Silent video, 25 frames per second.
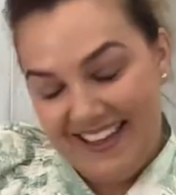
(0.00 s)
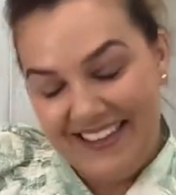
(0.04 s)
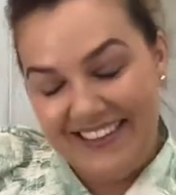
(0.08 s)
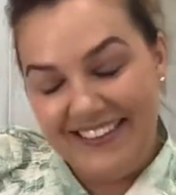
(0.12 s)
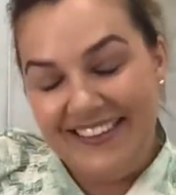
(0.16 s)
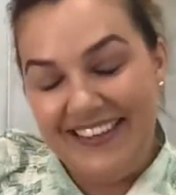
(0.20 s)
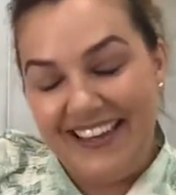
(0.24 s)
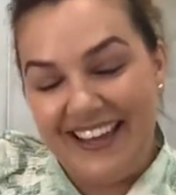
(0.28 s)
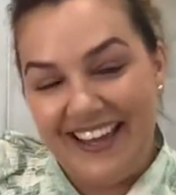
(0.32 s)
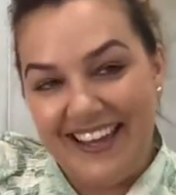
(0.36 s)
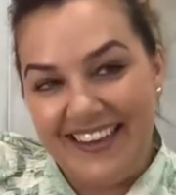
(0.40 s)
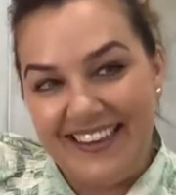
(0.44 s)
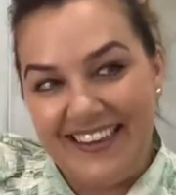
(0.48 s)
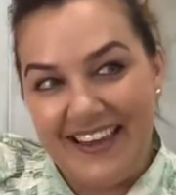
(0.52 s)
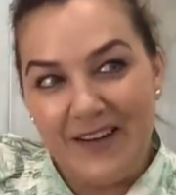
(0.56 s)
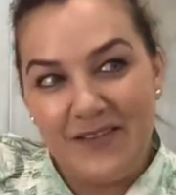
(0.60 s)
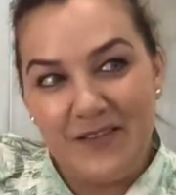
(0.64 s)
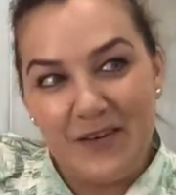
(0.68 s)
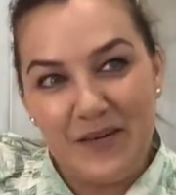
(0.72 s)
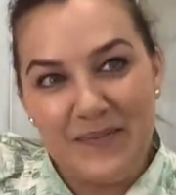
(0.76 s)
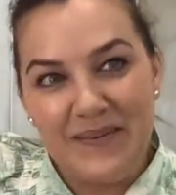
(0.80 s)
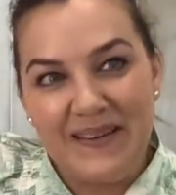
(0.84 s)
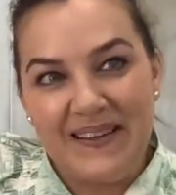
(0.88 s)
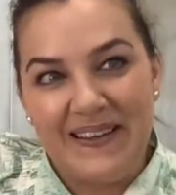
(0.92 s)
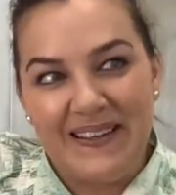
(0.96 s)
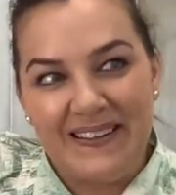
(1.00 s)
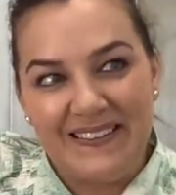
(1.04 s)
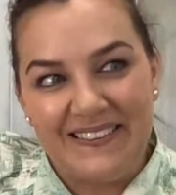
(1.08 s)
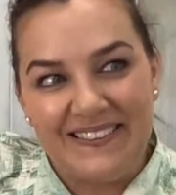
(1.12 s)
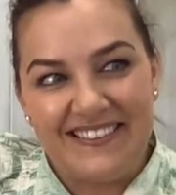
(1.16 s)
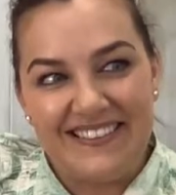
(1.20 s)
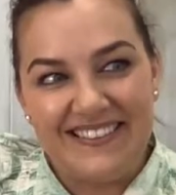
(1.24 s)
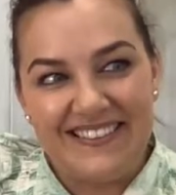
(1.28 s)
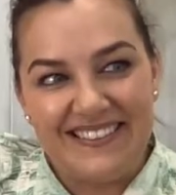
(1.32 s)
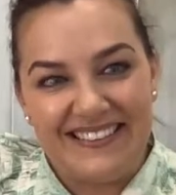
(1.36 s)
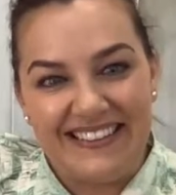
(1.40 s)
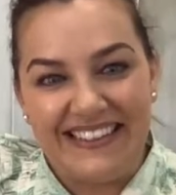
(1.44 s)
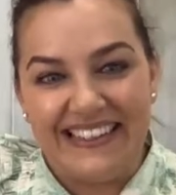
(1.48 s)
Yeah, that will be
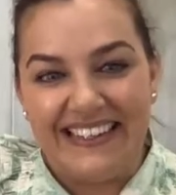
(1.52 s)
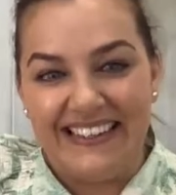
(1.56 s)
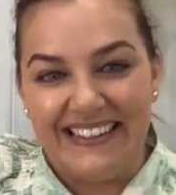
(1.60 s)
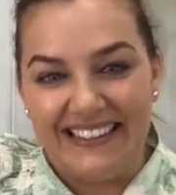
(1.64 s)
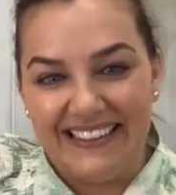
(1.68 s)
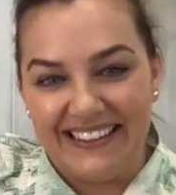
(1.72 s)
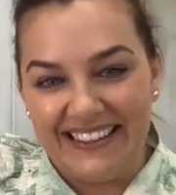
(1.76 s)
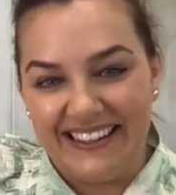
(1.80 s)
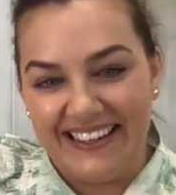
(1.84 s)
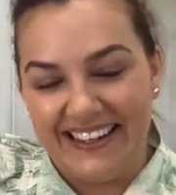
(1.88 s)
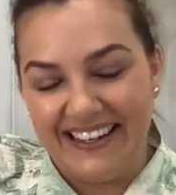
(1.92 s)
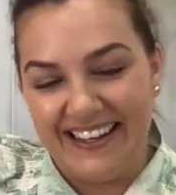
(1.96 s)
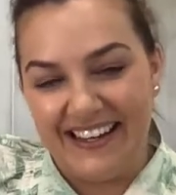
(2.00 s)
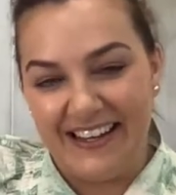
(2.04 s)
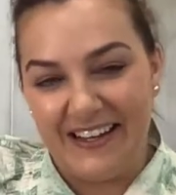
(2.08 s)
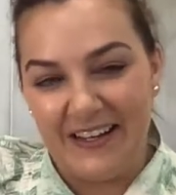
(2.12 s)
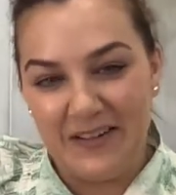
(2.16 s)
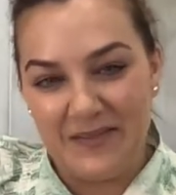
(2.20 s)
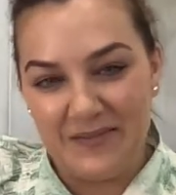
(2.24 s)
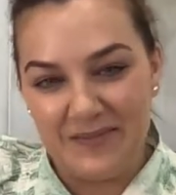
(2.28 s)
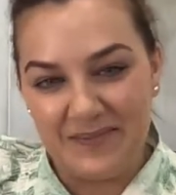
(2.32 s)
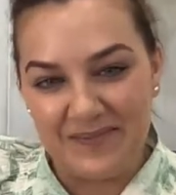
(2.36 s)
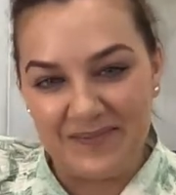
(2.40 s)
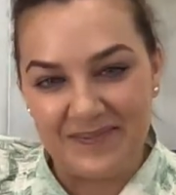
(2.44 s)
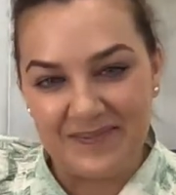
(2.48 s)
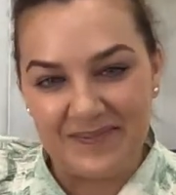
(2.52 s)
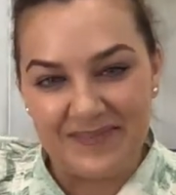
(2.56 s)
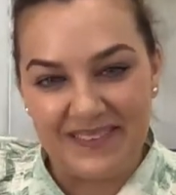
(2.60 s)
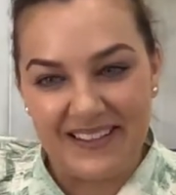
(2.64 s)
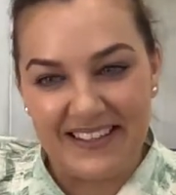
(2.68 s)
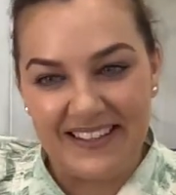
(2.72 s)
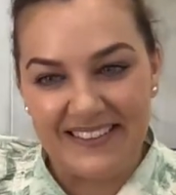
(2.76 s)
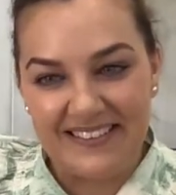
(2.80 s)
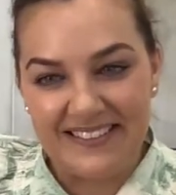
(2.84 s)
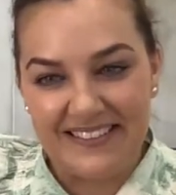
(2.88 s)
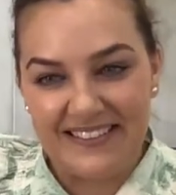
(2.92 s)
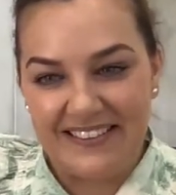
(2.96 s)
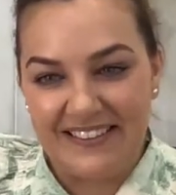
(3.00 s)
interesting.
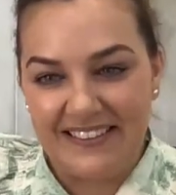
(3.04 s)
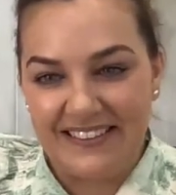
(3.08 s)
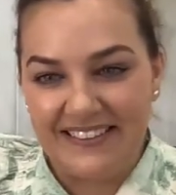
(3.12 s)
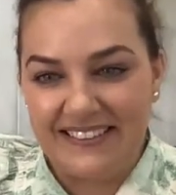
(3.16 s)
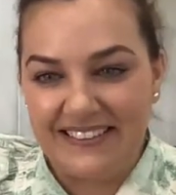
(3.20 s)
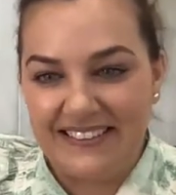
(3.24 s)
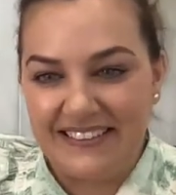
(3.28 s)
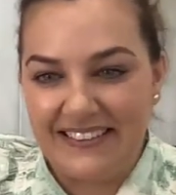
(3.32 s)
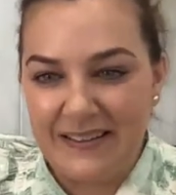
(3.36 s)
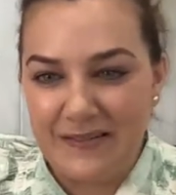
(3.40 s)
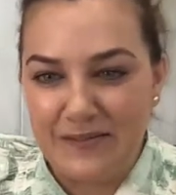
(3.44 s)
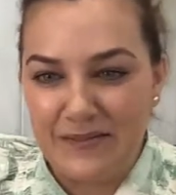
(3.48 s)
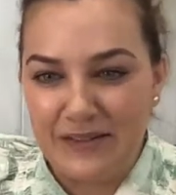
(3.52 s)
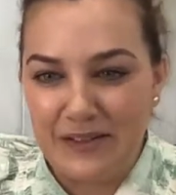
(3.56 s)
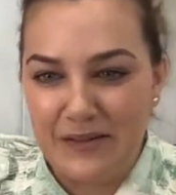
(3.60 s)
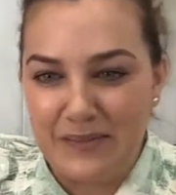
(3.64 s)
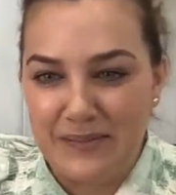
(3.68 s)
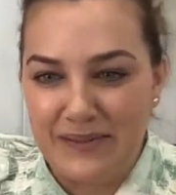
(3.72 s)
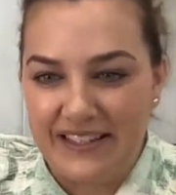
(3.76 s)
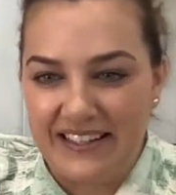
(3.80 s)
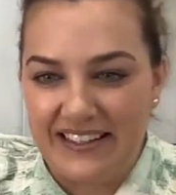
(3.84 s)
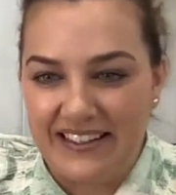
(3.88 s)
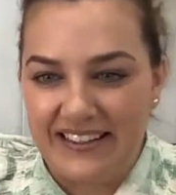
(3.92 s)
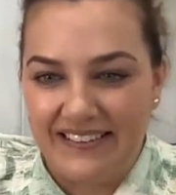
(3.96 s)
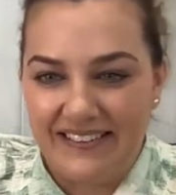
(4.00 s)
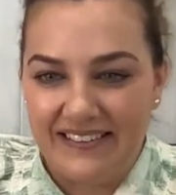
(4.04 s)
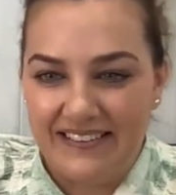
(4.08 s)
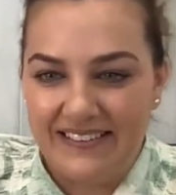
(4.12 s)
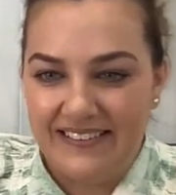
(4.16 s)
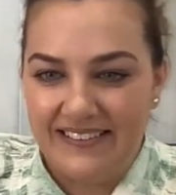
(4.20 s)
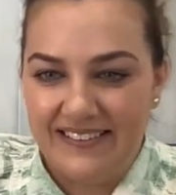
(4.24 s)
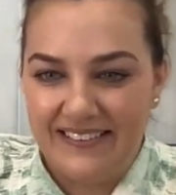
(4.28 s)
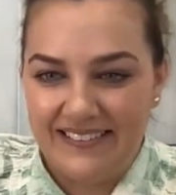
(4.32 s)
It certainly will be.